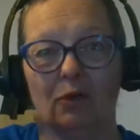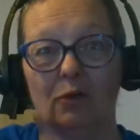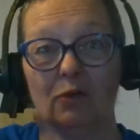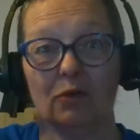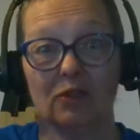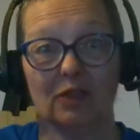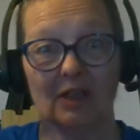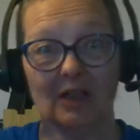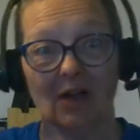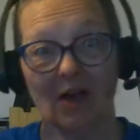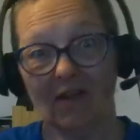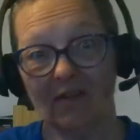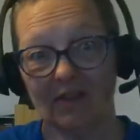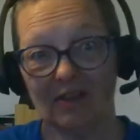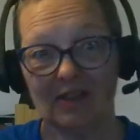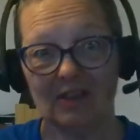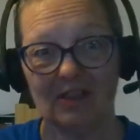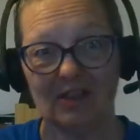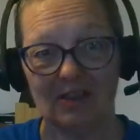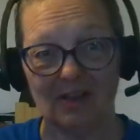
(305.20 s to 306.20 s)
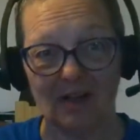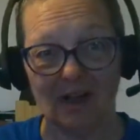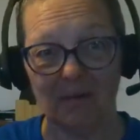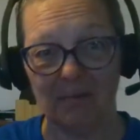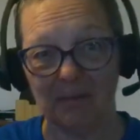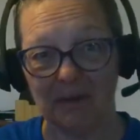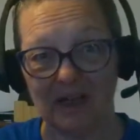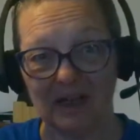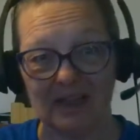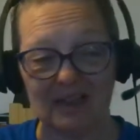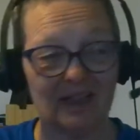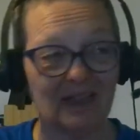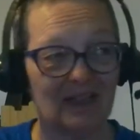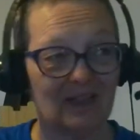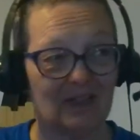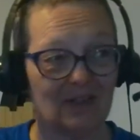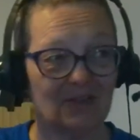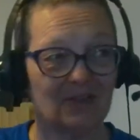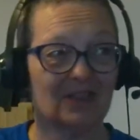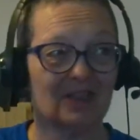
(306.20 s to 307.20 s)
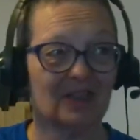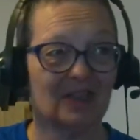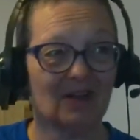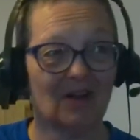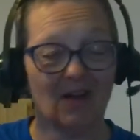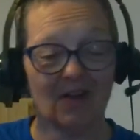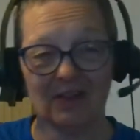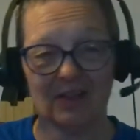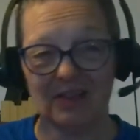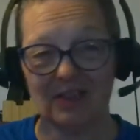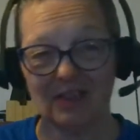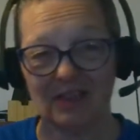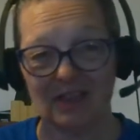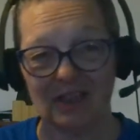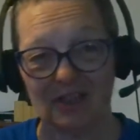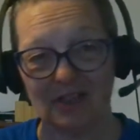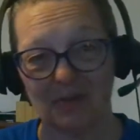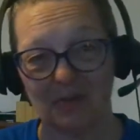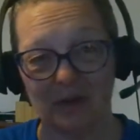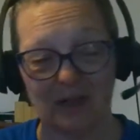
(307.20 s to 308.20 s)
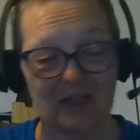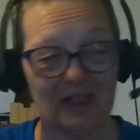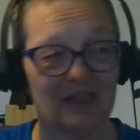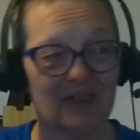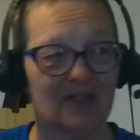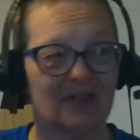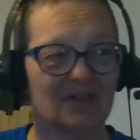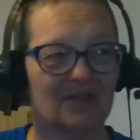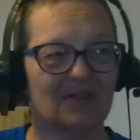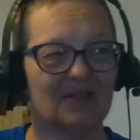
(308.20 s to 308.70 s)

you see all these complexities, you see all these situations,